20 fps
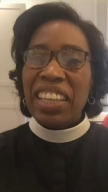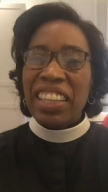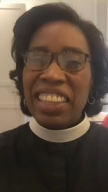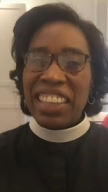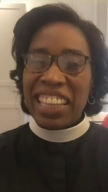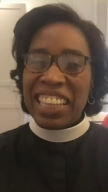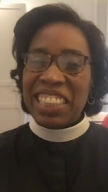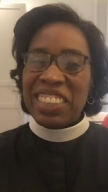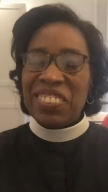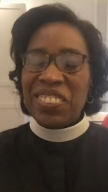
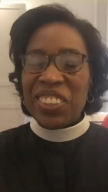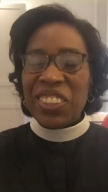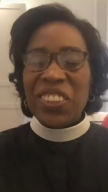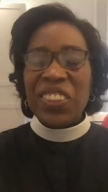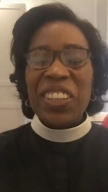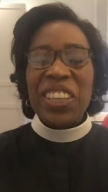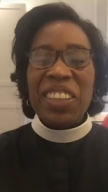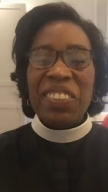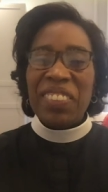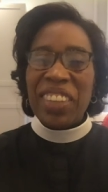Thanks for
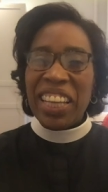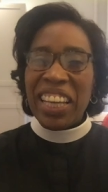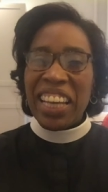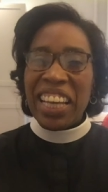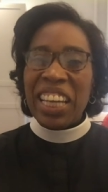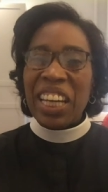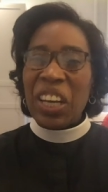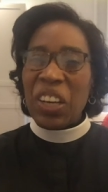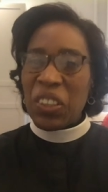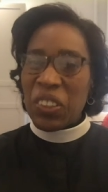joining me,
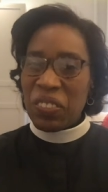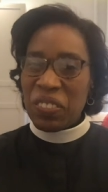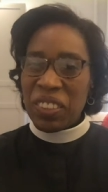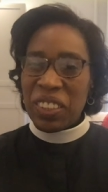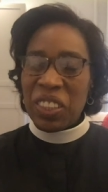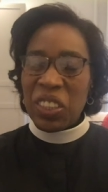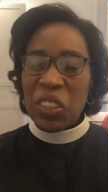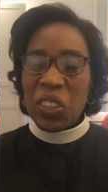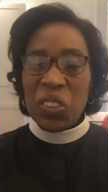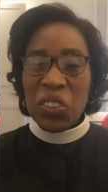and I hope
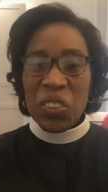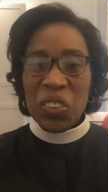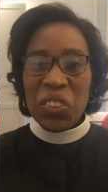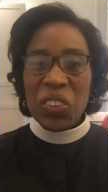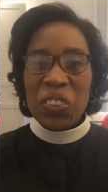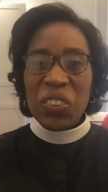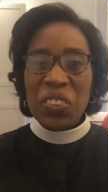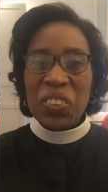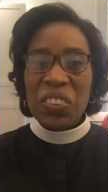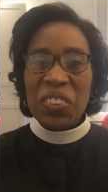to see you
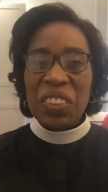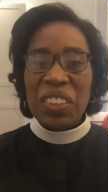soon.